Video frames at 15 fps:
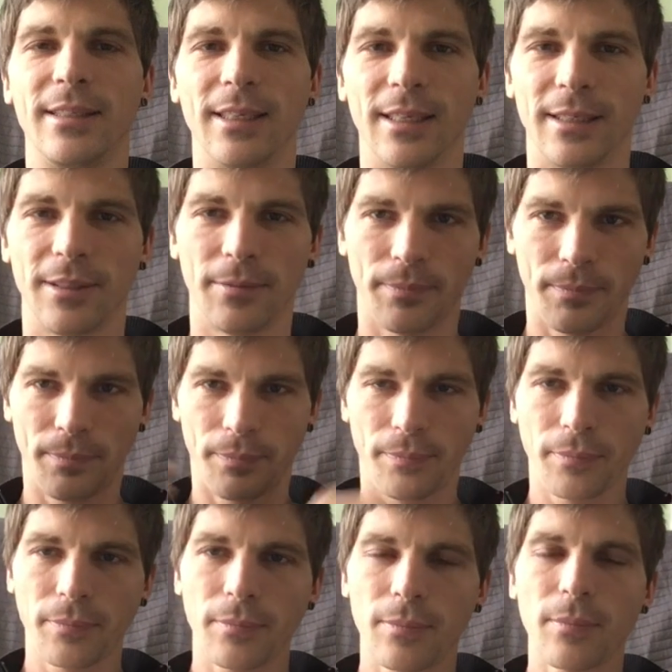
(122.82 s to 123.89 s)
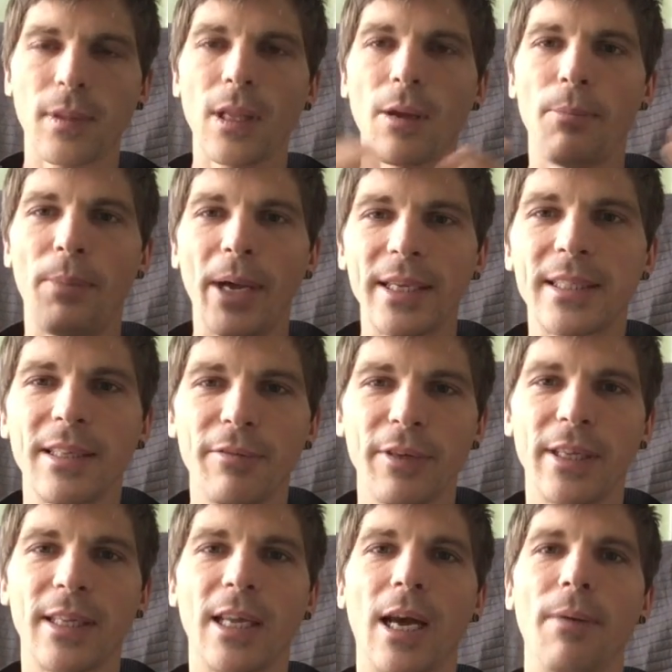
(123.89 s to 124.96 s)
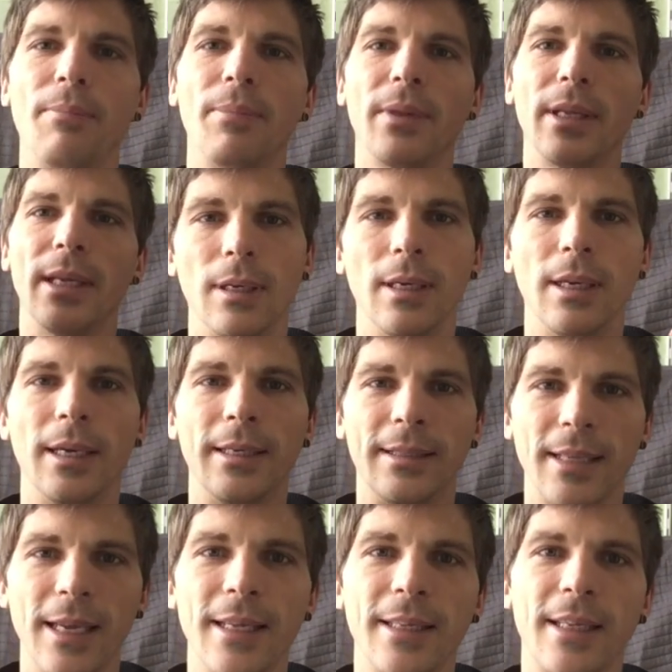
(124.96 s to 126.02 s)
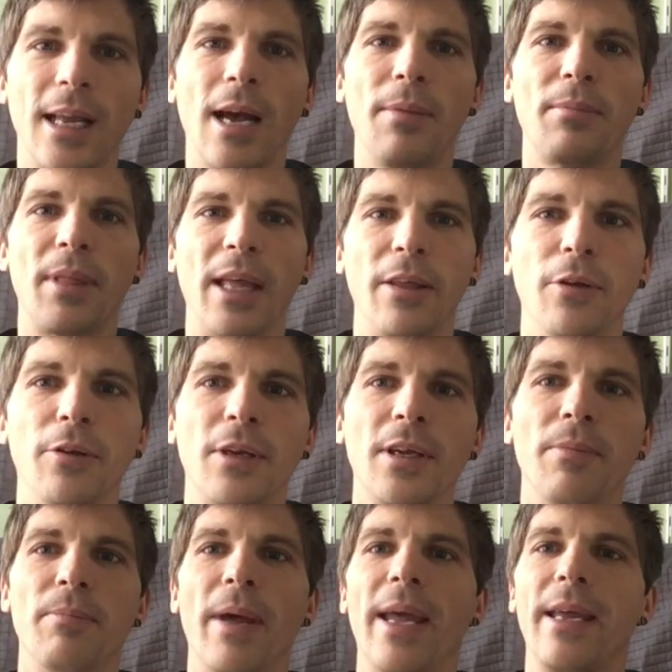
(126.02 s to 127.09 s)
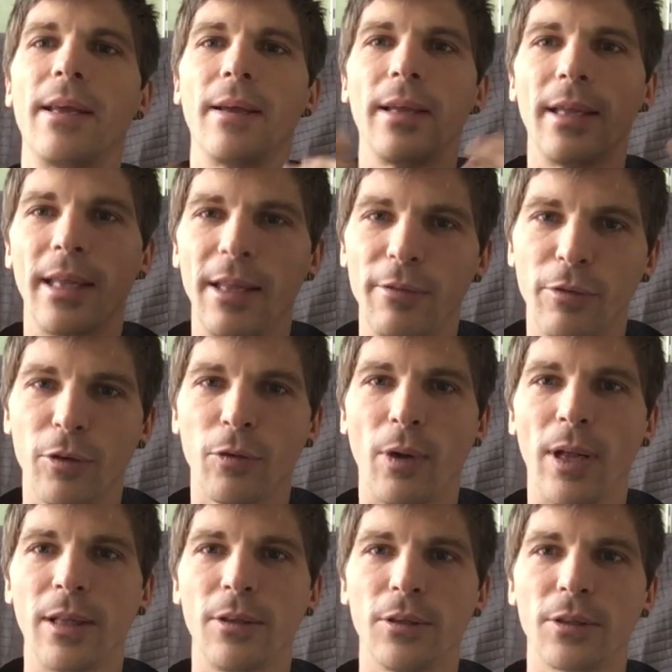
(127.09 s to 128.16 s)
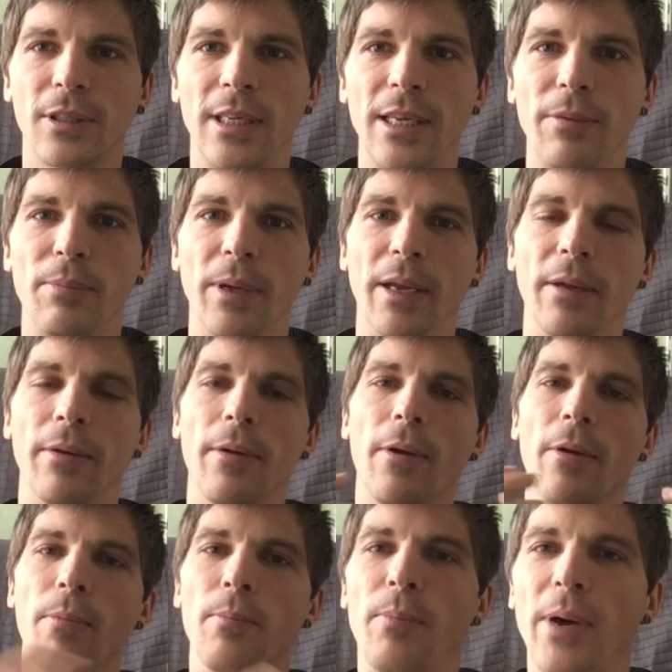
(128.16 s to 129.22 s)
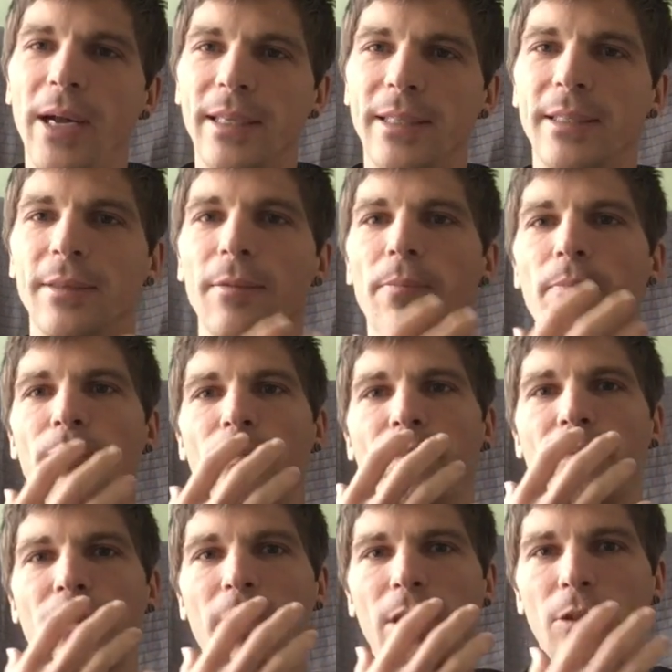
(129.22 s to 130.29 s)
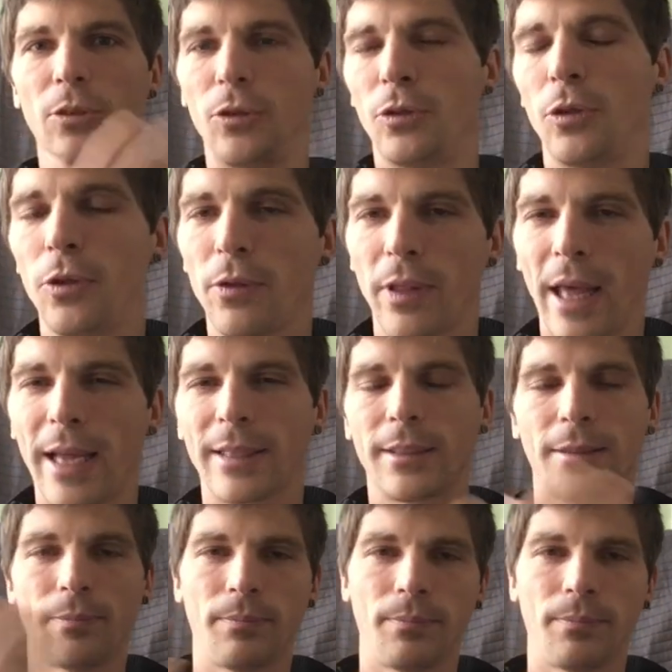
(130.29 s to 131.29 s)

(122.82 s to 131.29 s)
it. Passive income is income that you can make even while you're sleeping. But to do that,